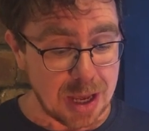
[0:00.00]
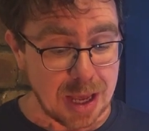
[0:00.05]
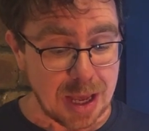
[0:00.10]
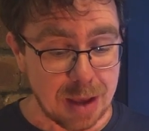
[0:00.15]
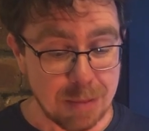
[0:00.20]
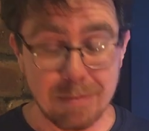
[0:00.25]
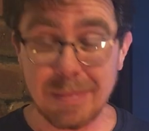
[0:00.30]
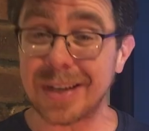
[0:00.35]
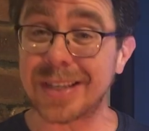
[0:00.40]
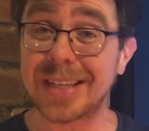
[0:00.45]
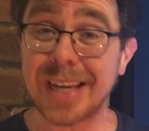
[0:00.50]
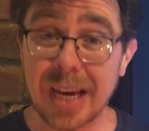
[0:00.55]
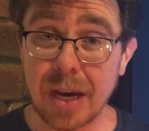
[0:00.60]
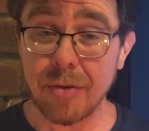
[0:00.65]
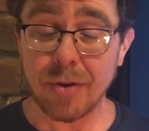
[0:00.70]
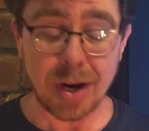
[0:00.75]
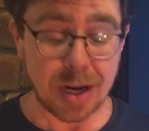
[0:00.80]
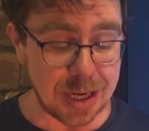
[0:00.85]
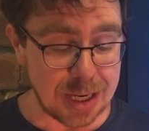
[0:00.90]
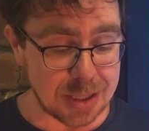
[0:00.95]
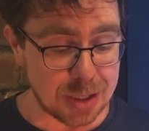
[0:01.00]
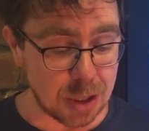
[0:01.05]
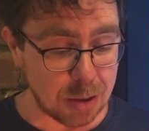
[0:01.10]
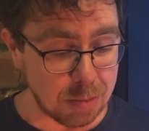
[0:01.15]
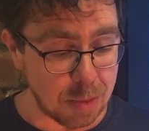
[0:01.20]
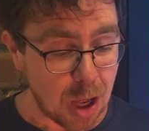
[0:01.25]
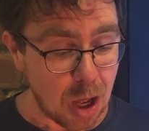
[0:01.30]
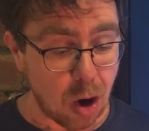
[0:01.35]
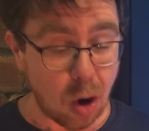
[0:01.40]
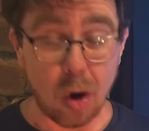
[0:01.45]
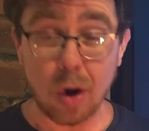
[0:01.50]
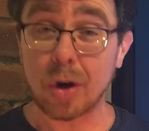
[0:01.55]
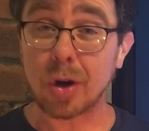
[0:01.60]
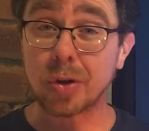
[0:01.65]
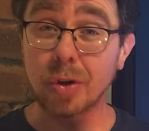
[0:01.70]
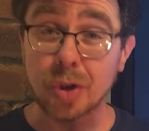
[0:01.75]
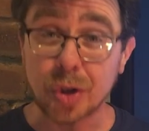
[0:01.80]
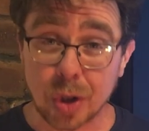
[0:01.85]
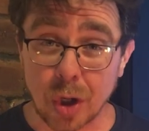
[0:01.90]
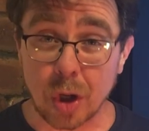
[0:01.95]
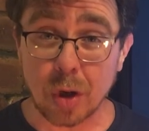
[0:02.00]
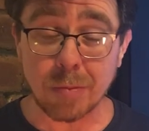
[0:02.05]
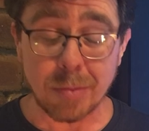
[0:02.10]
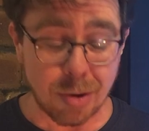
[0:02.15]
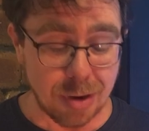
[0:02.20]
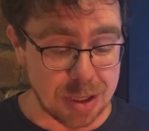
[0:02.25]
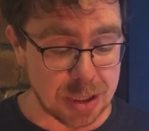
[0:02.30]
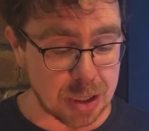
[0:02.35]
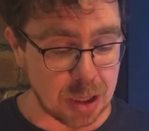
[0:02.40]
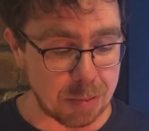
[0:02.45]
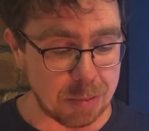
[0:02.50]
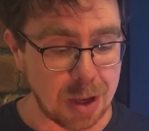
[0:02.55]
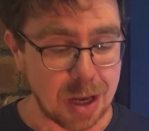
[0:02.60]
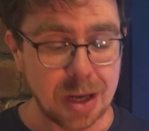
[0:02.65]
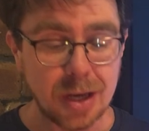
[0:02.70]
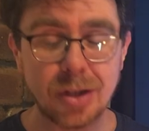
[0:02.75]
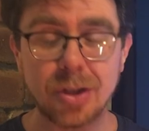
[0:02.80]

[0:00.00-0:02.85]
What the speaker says: in materialism or consumerism.